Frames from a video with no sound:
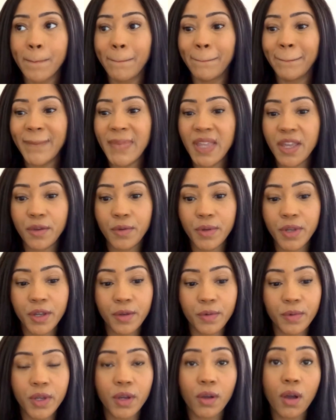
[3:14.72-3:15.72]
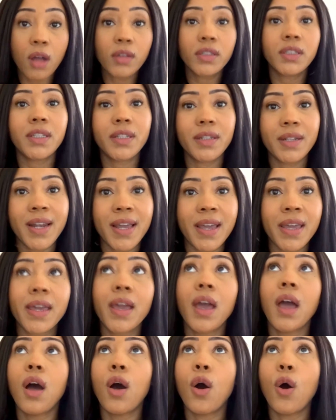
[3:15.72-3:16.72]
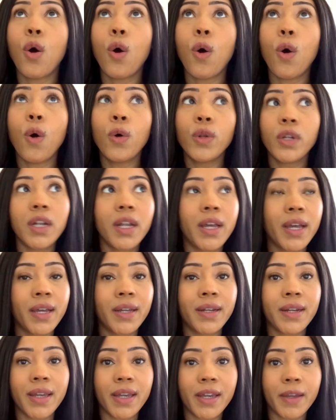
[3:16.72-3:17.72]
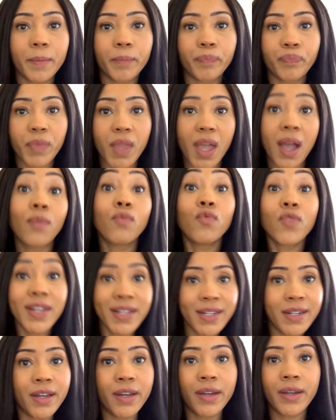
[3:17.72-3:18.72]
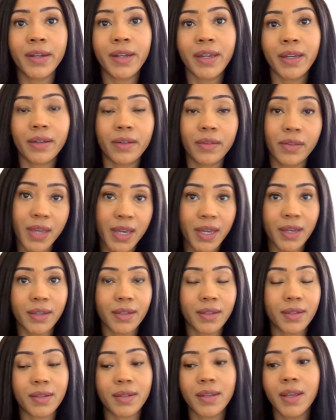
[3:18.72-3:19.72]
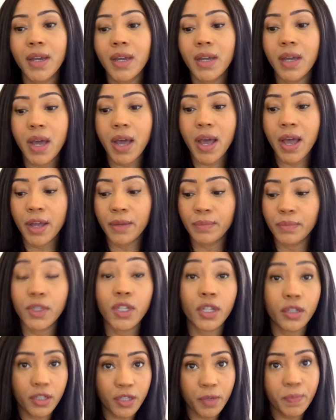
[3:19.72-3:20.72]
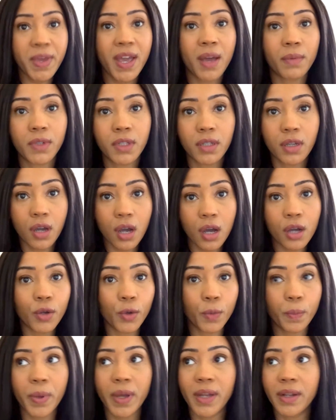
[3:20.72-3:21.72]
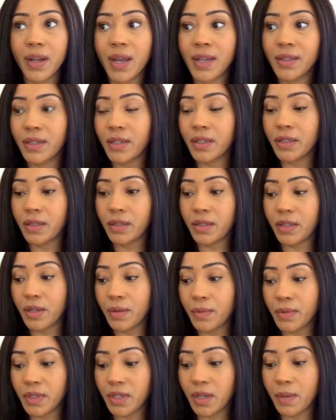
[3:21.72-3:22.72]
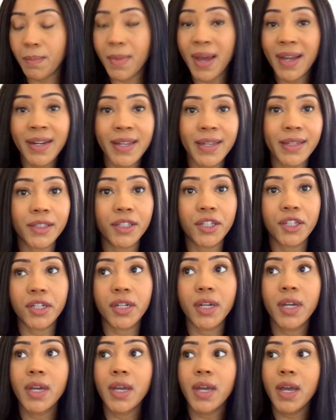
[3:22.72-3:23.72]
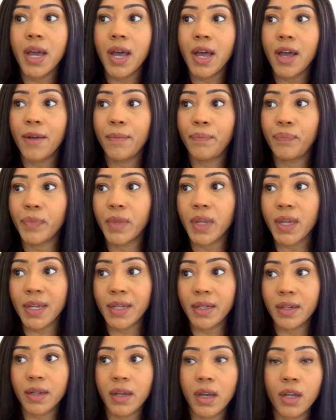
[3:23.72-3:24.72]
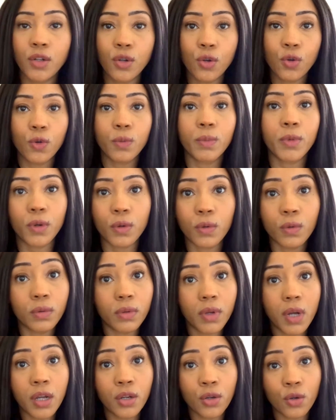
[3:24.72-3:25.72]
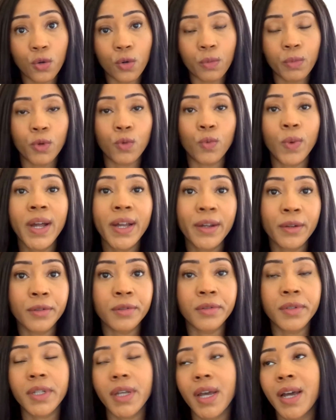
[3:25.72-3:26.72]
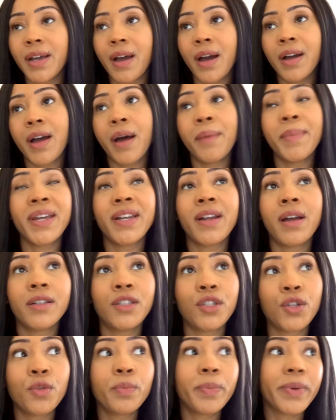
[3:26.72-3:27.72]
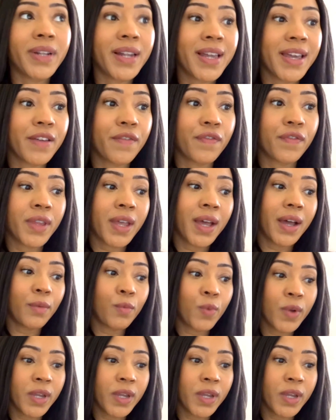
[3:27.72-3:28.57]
You're constantly unlearning and relearning things to be able to cope and to manage in a normal world. I mean, I do believe that